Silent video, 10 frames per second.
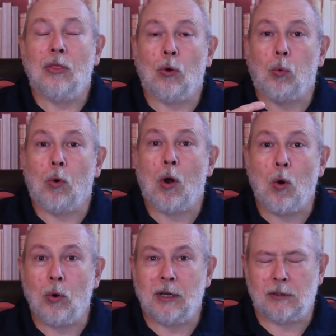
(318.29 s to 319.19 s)
the
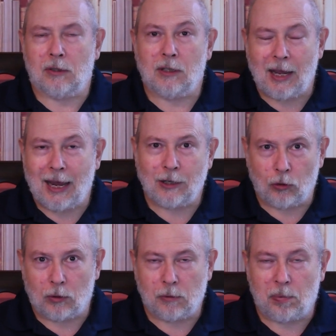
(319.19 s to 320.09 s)
road is the
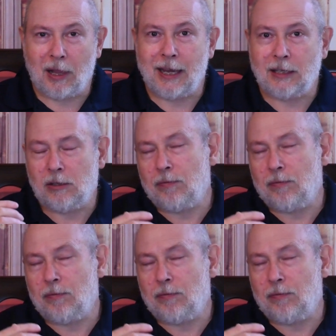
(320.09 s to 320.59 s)
dangerous place.